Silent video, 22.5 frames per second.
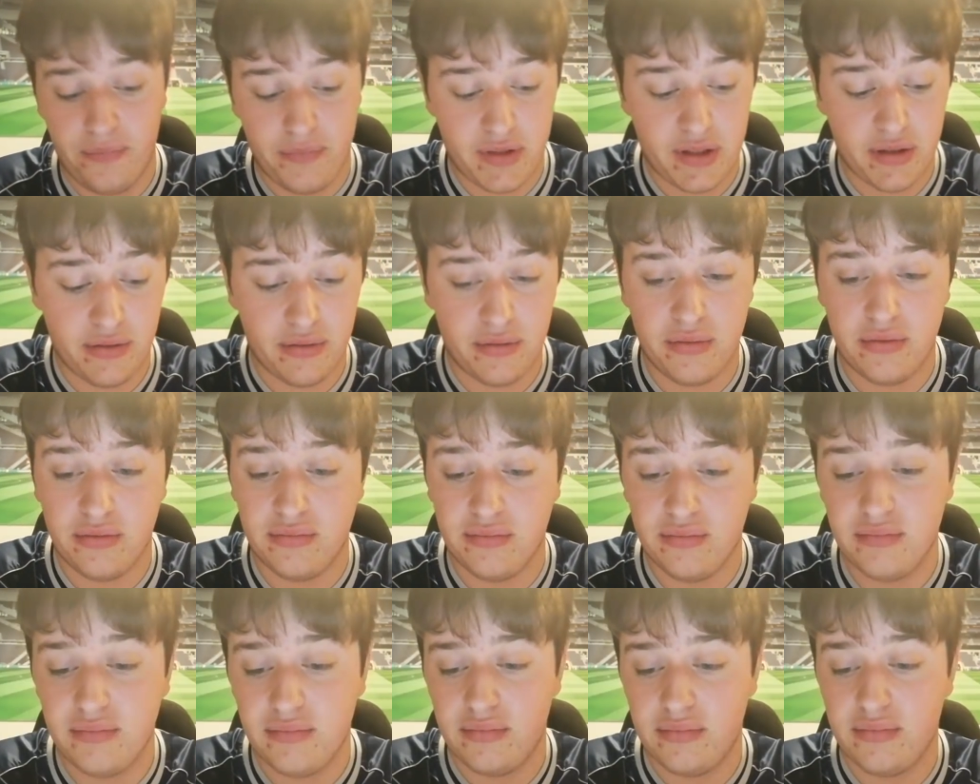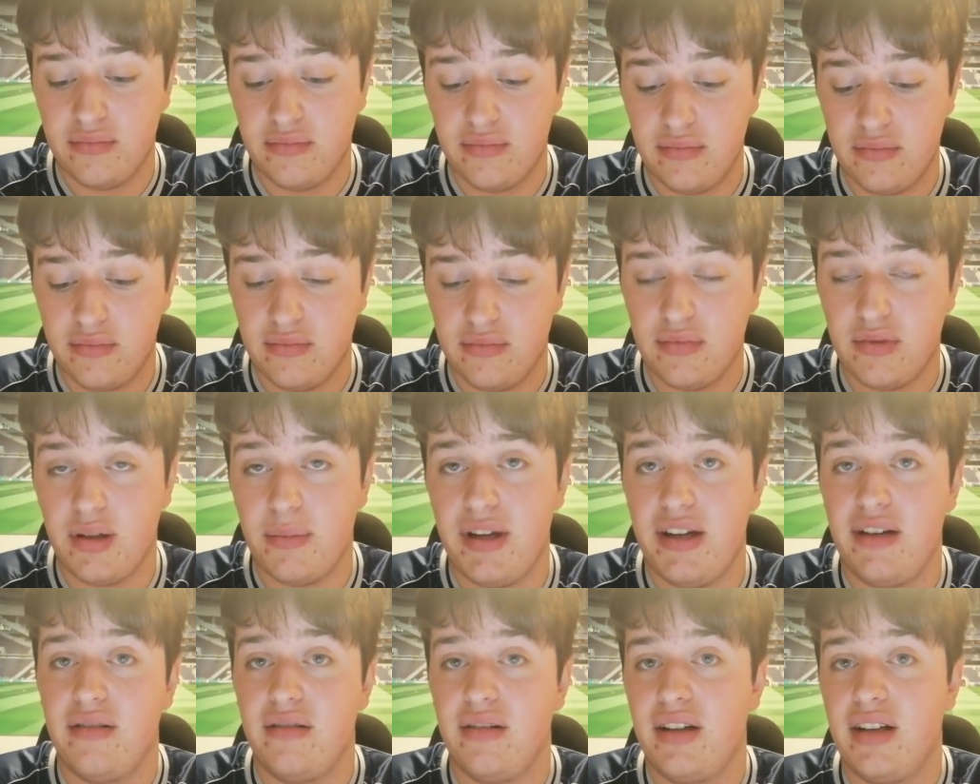So, I
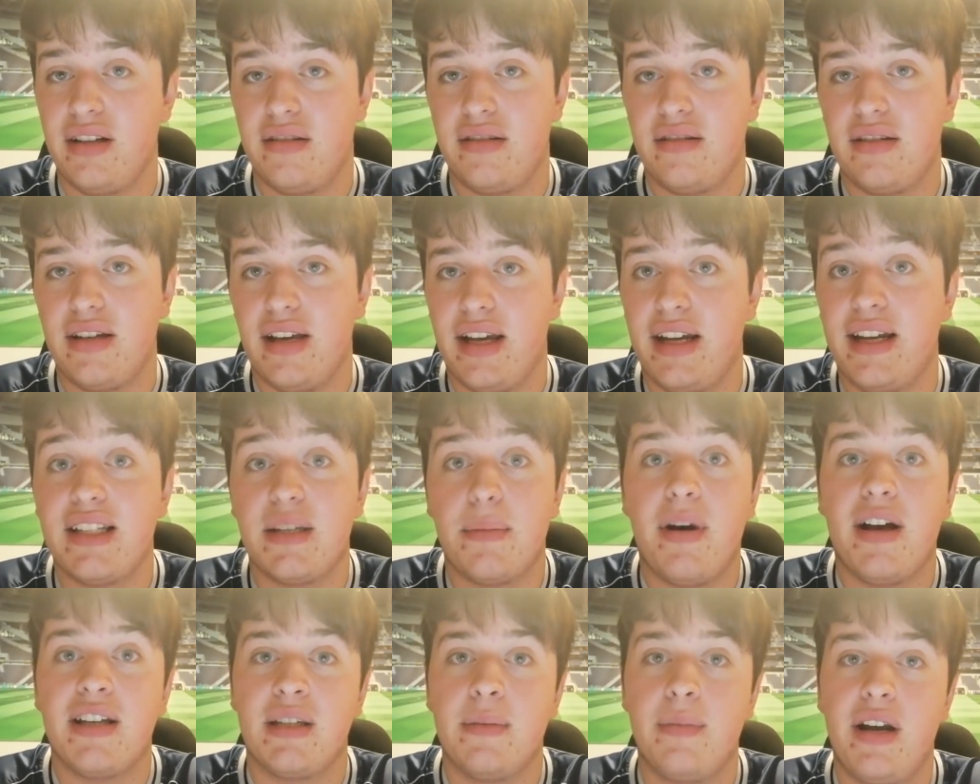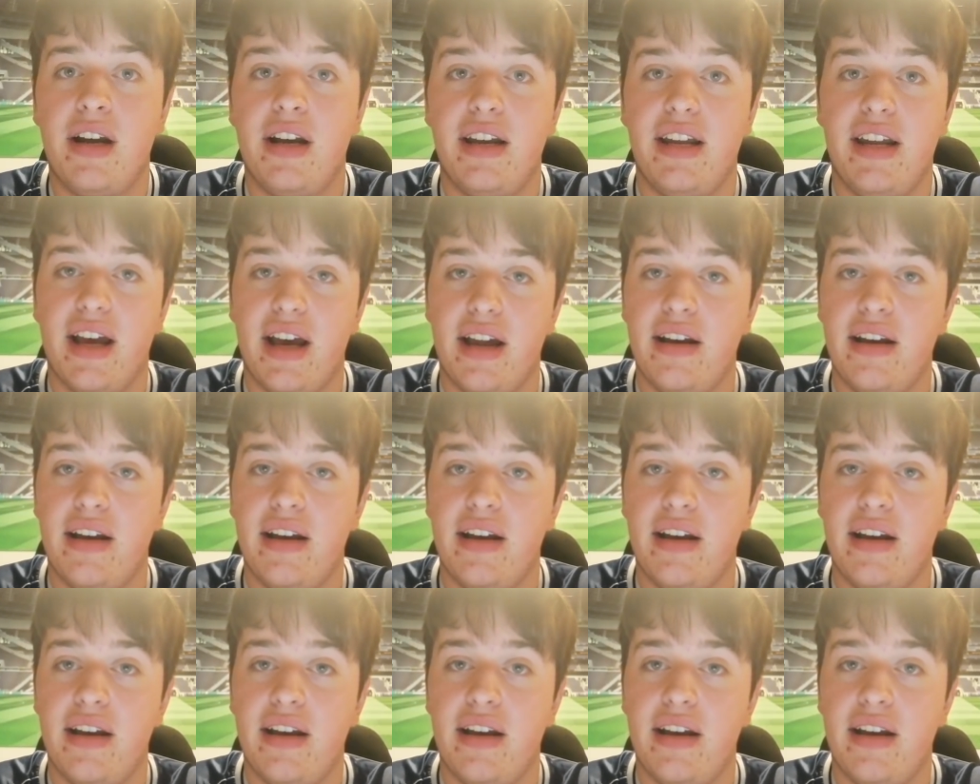mean, it is a possibility,